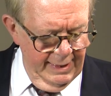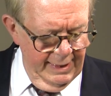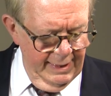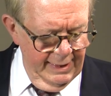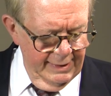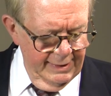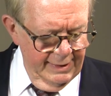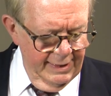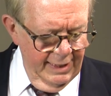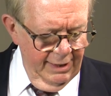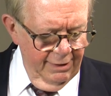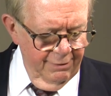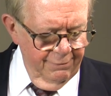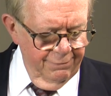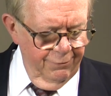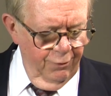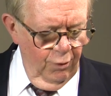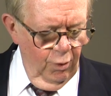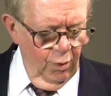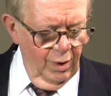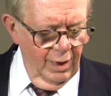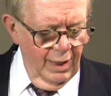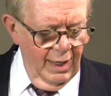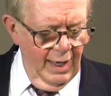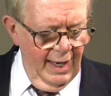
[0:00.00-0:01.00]
And
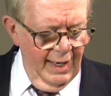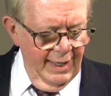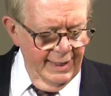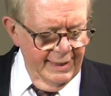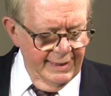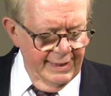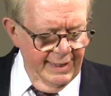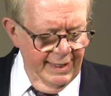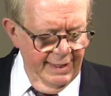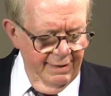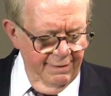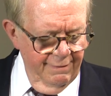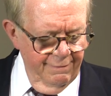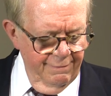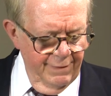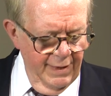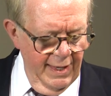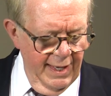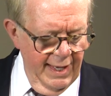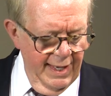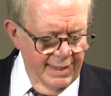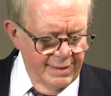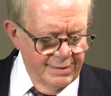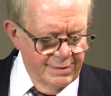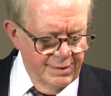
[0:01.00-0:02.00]
therefore, I give
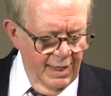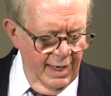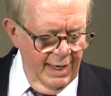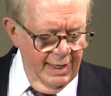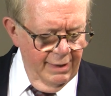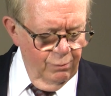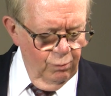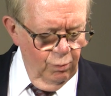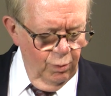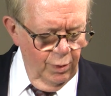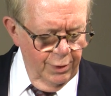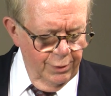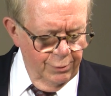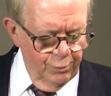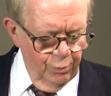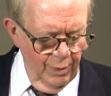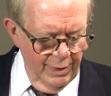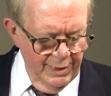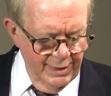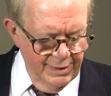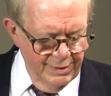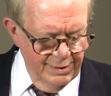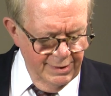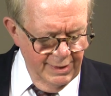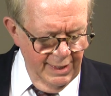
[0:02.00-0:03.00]
as I would
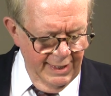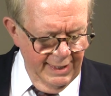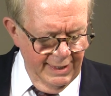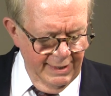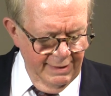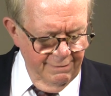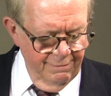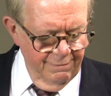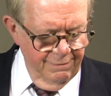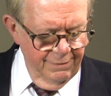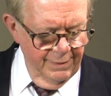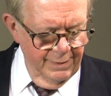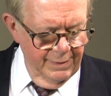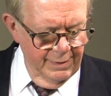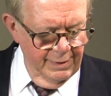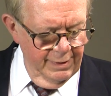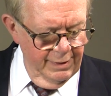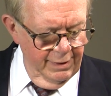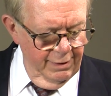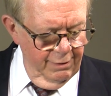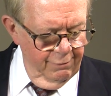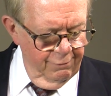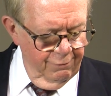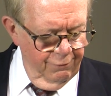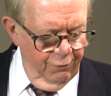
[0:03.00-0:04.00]
receive,
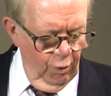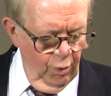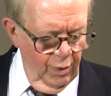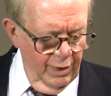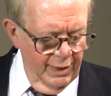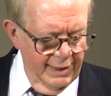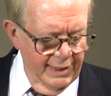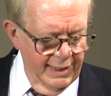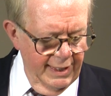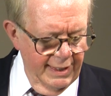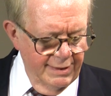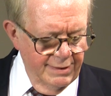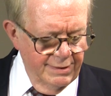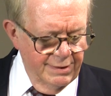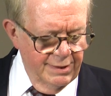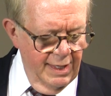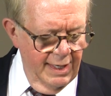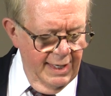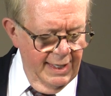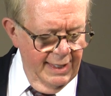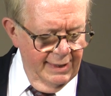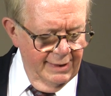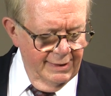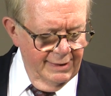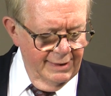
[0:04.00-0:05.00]
for it is
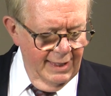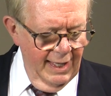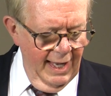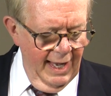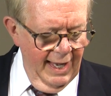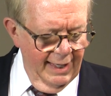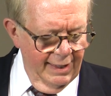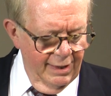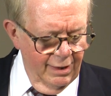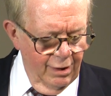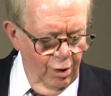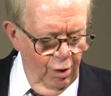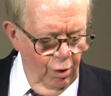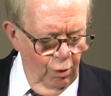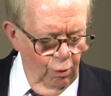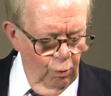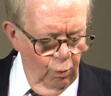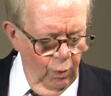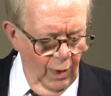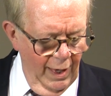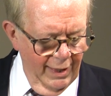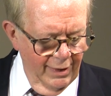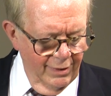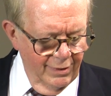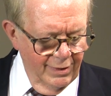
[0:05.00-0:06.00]
in that
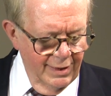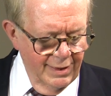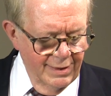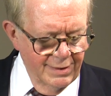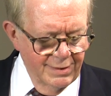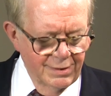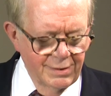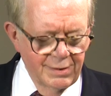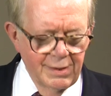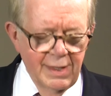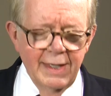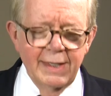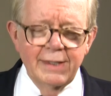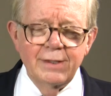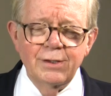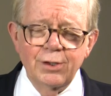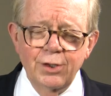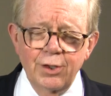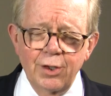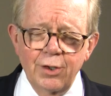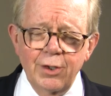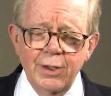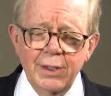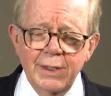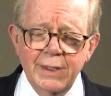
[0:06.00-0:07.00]
awareness
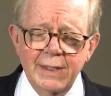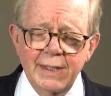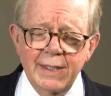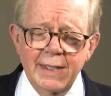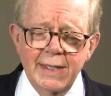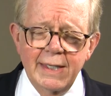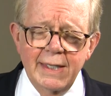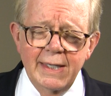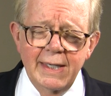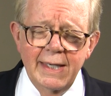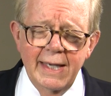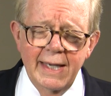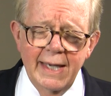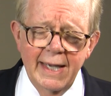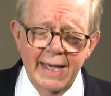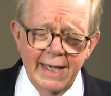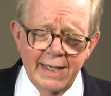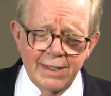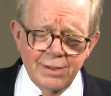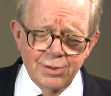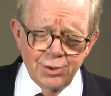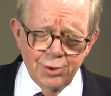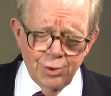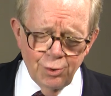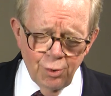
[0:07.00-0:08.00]
that good
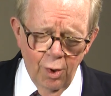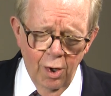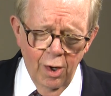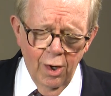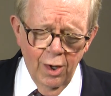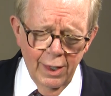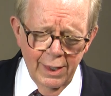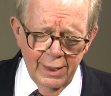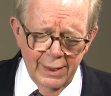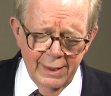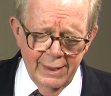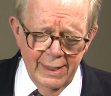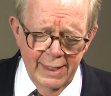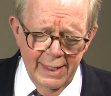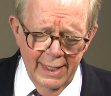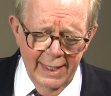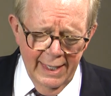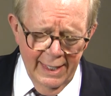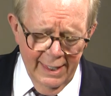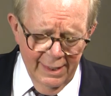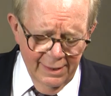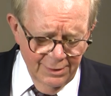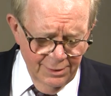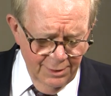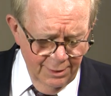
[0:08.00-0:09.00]
is drawn
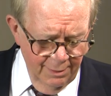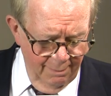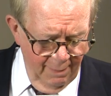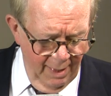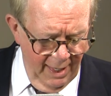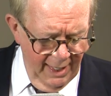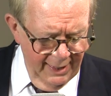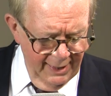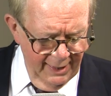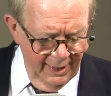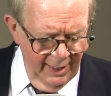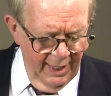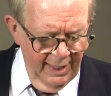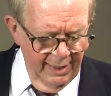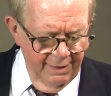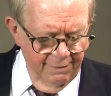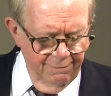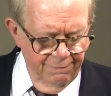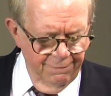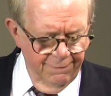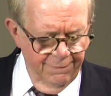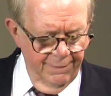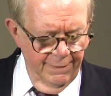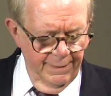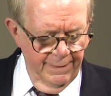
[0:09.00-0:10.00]
into my
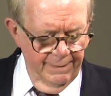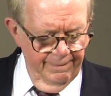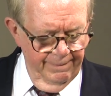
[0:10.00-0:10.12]
life.